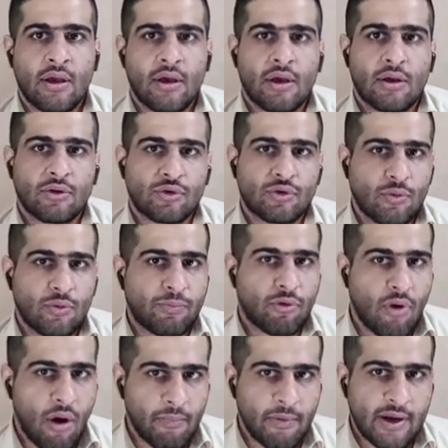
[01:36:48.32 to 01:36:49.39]
to
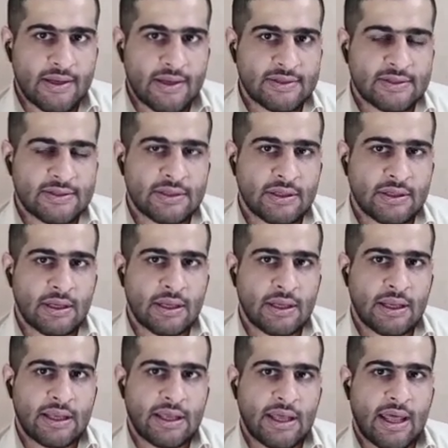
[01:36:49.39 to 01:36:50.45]
prominence,
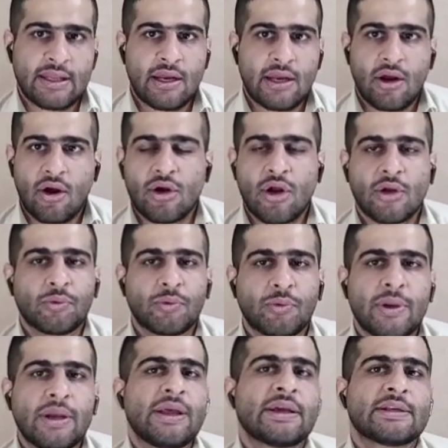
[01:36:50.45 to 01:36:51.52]
and they are not
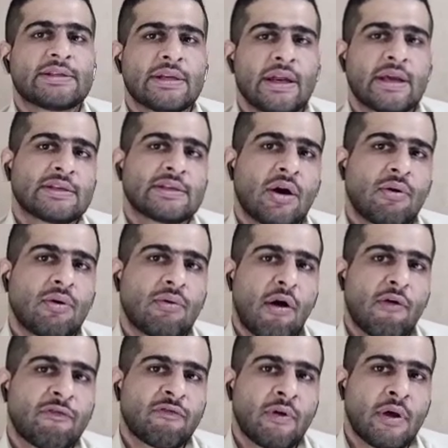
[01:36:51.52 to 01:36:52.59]
willing to let go
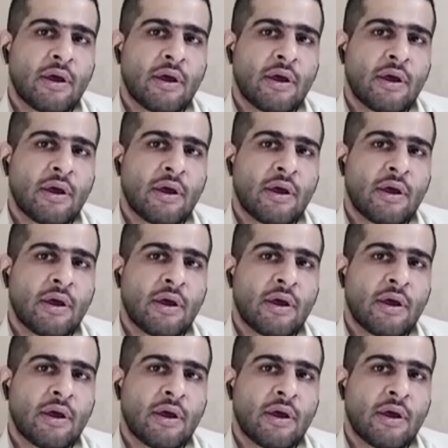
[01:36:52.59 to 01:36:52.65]
of